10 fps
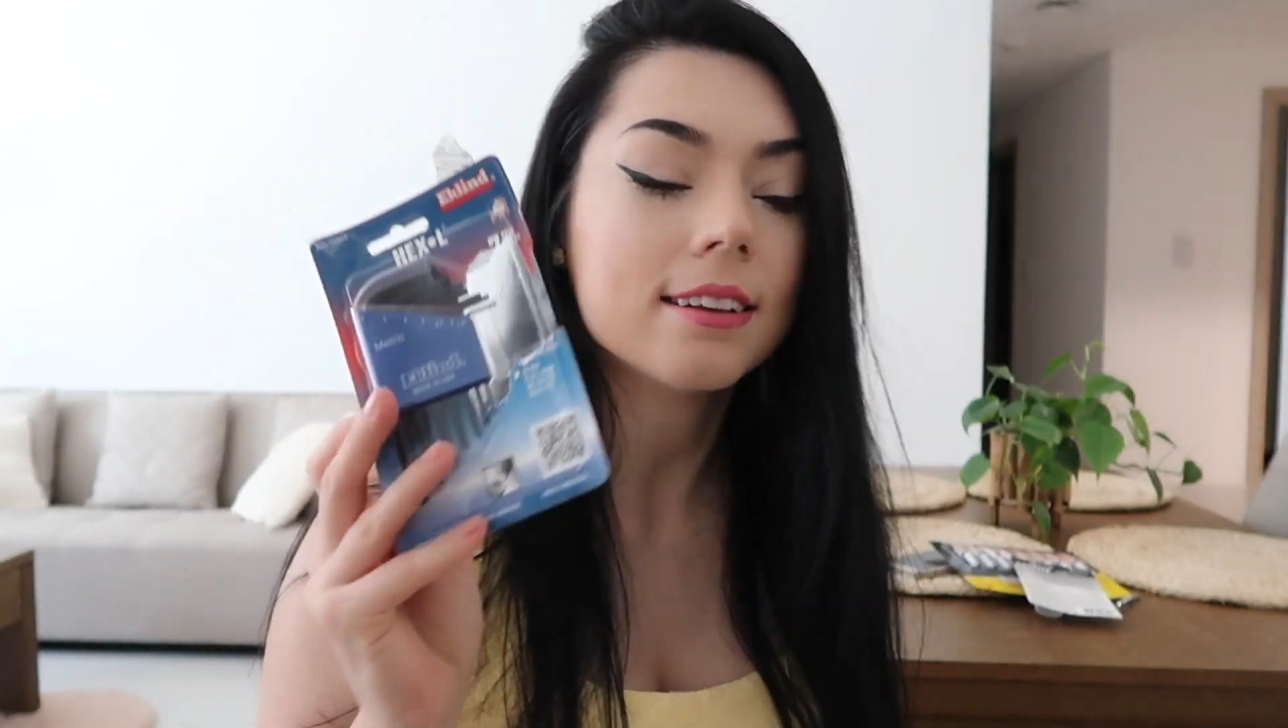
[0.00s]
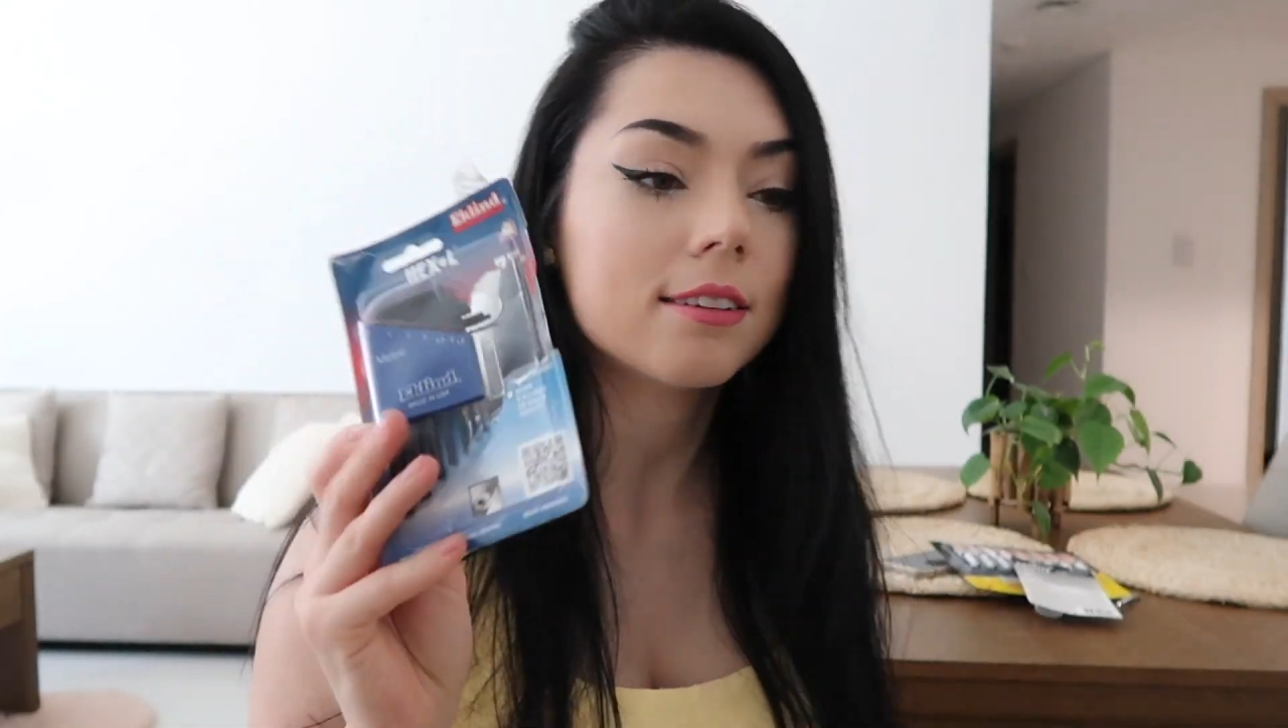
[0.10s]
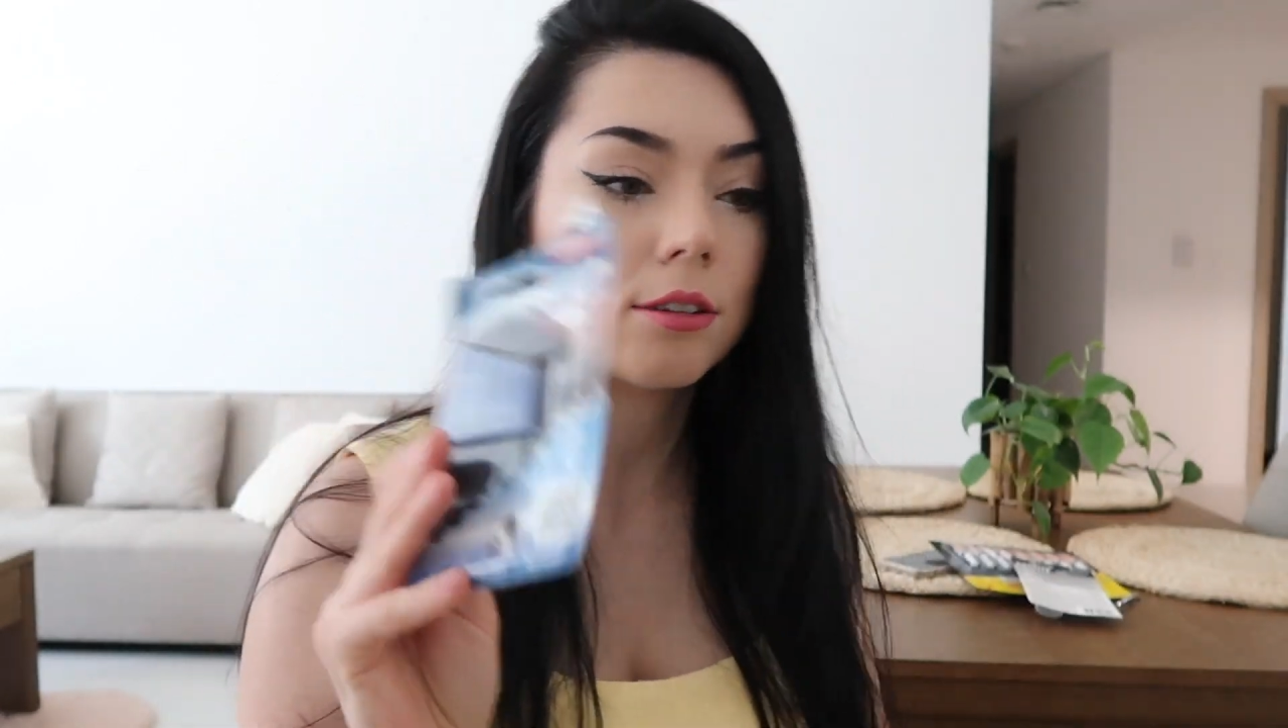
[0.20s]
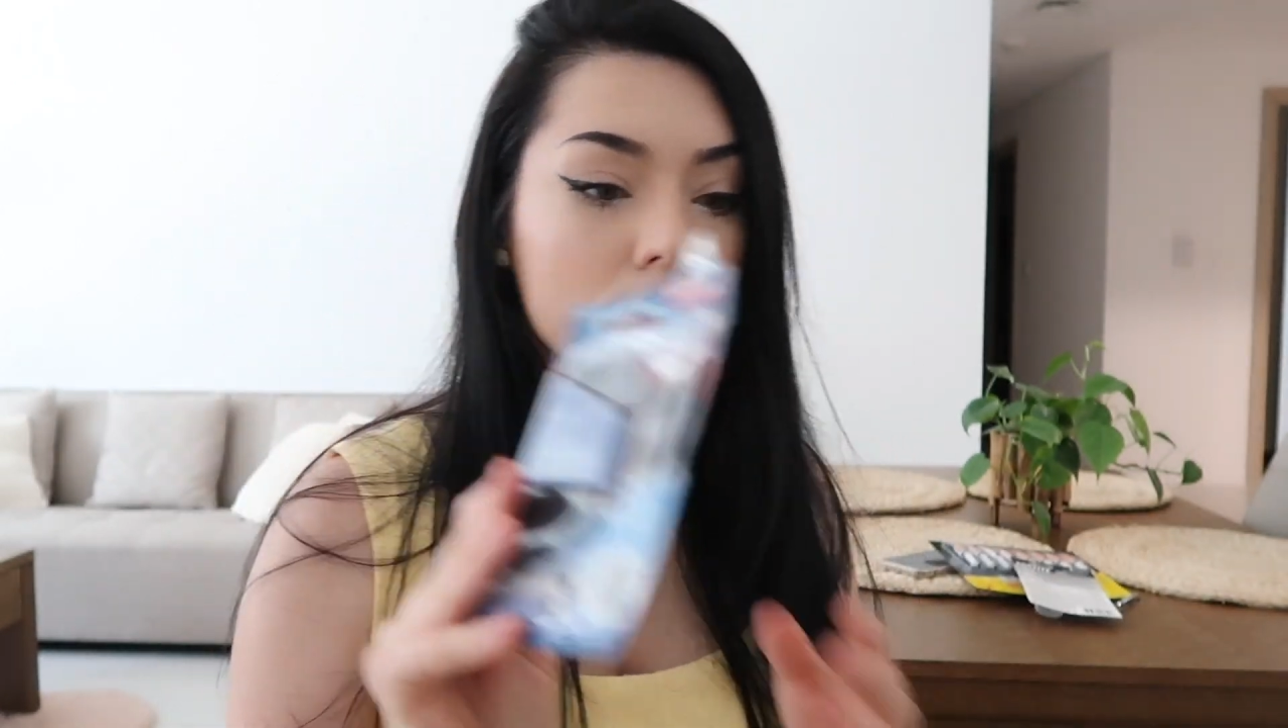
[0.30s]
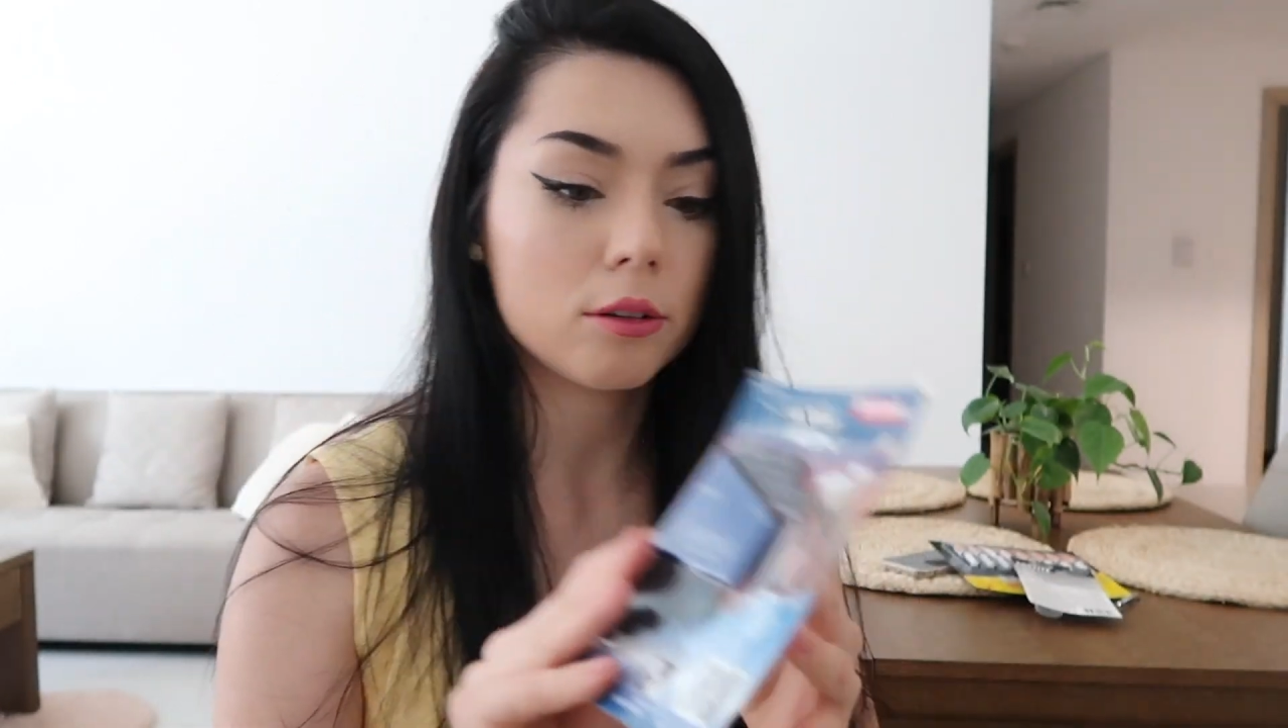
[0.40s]

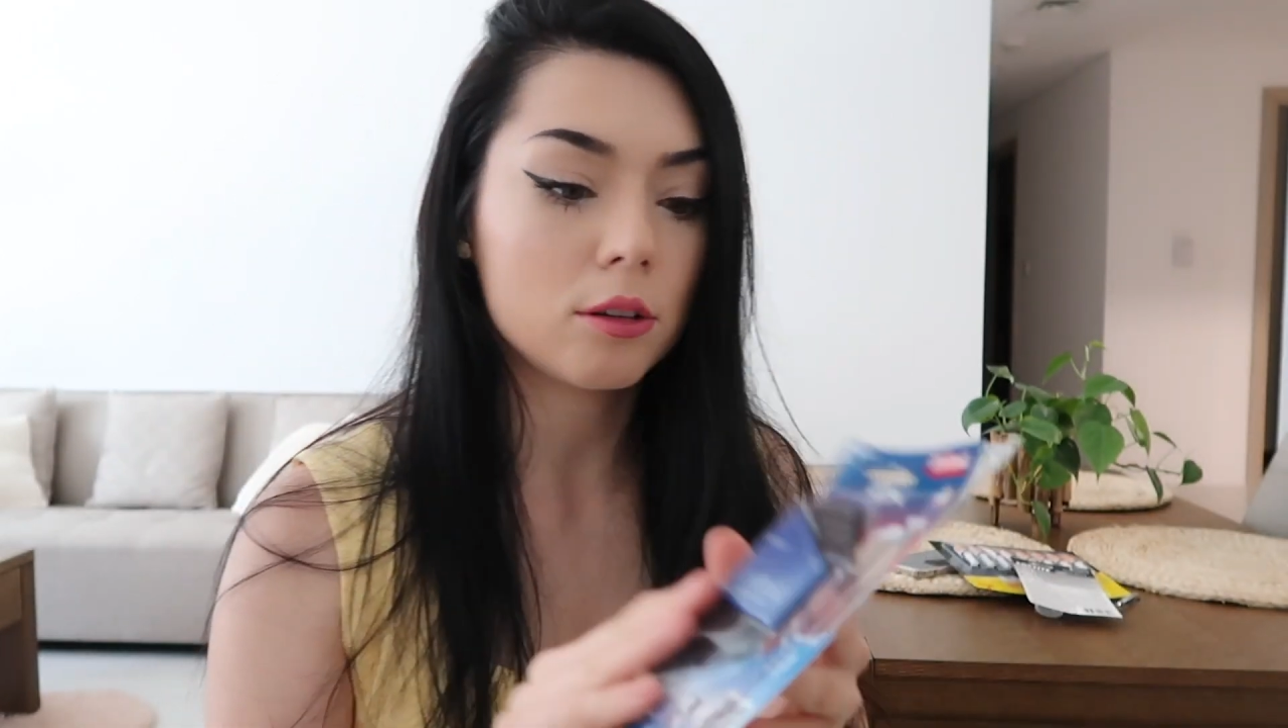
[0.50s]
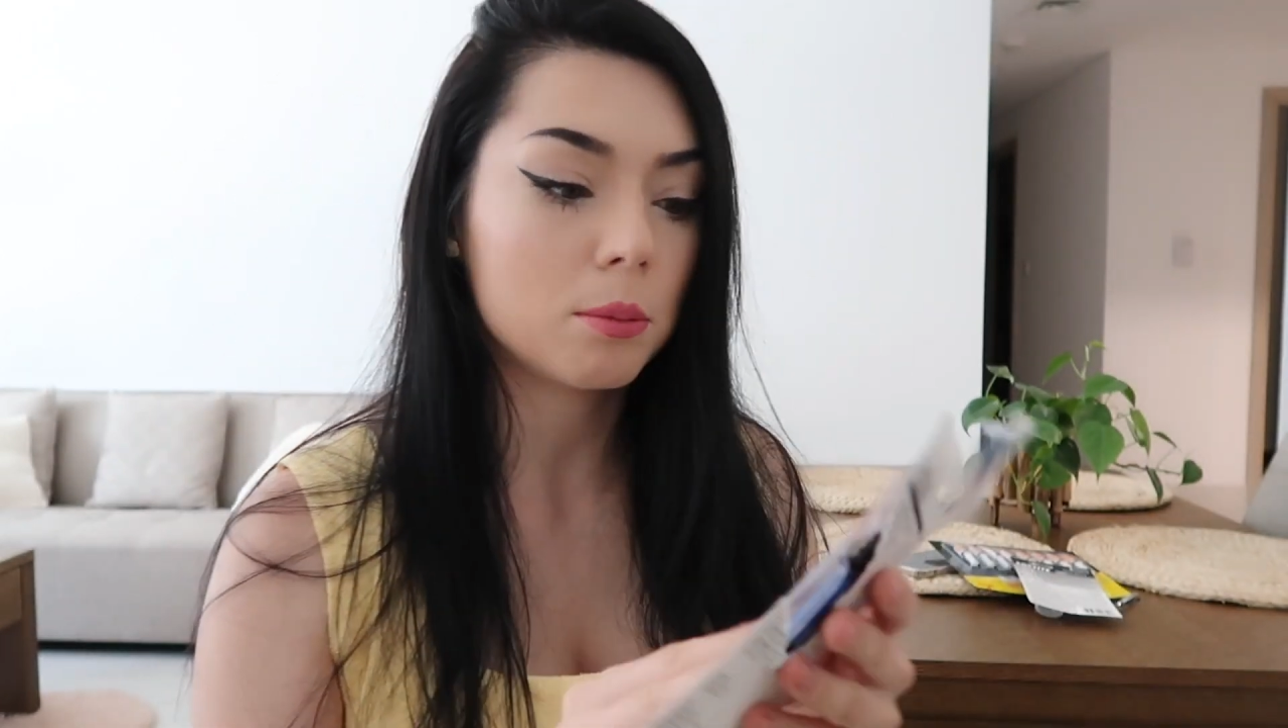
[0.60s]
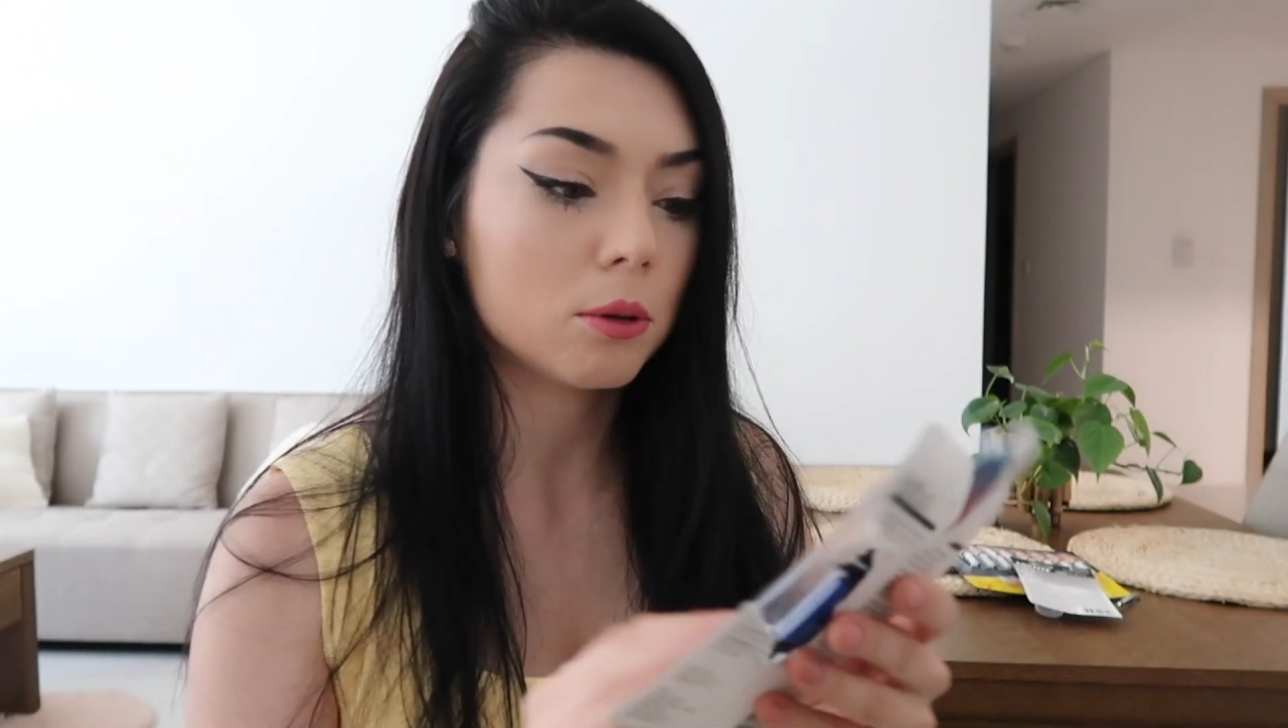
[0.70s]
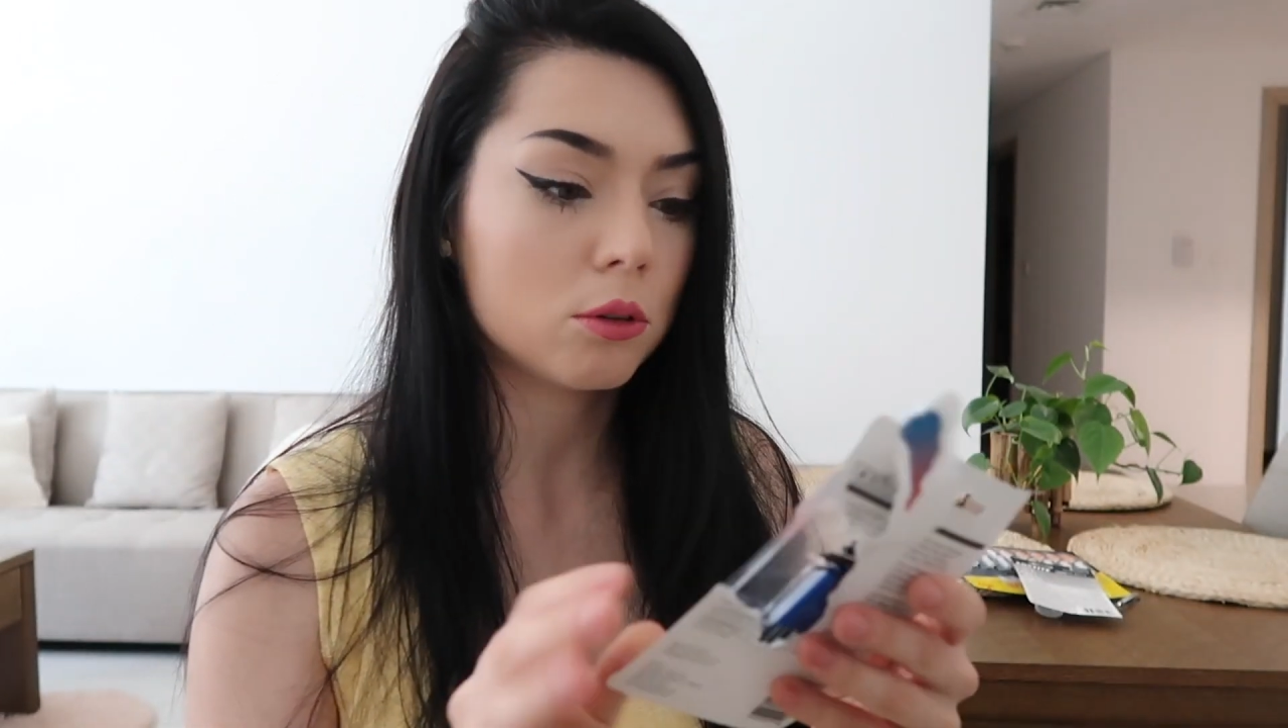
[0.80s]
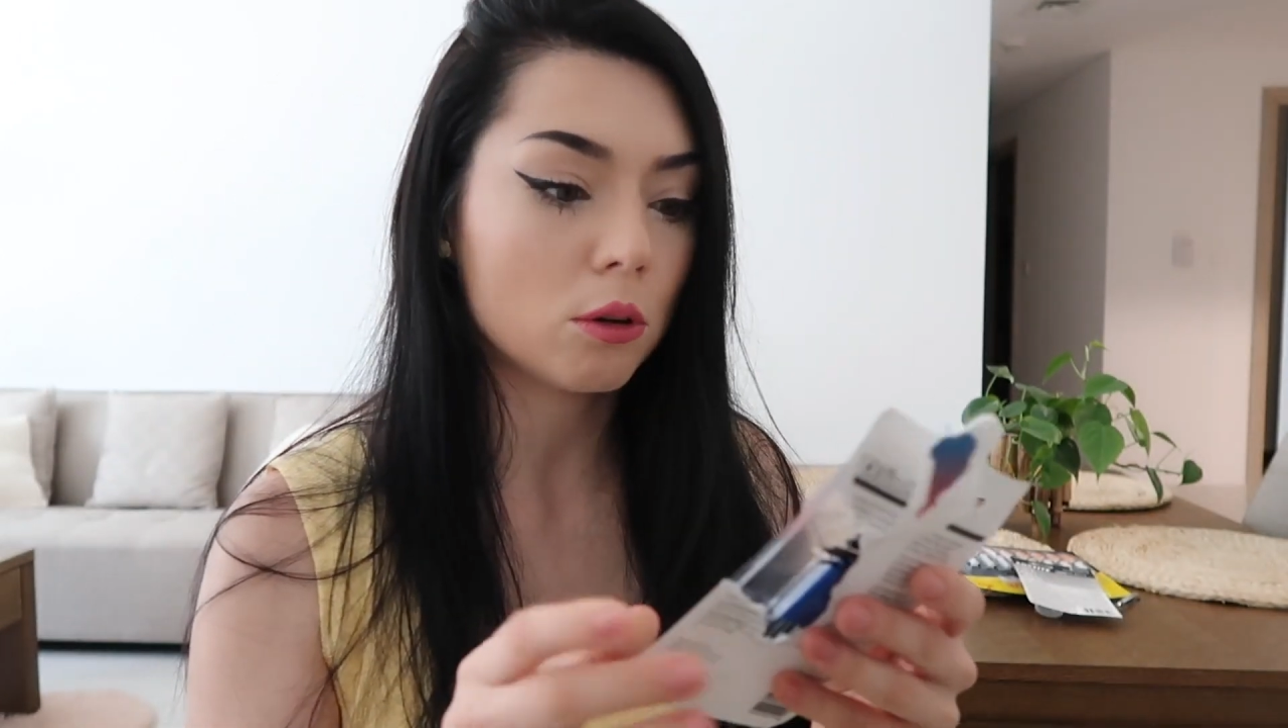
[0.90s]
that's
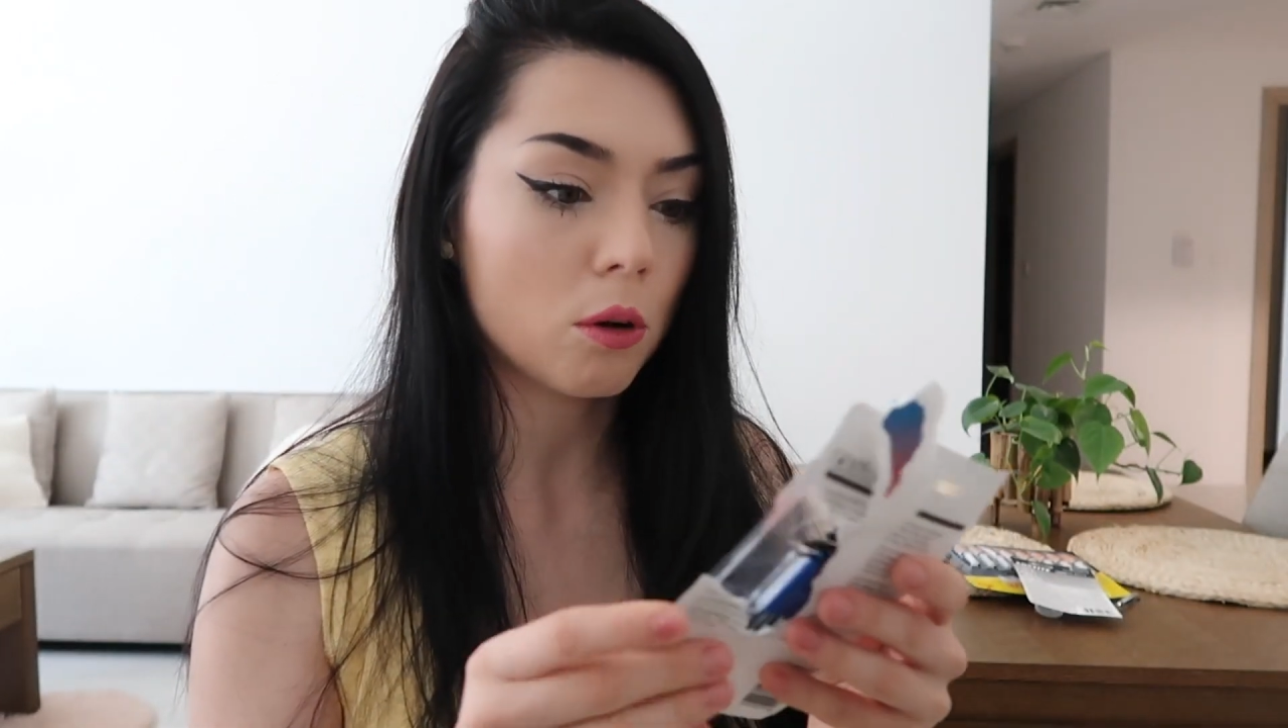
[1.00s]
suitable to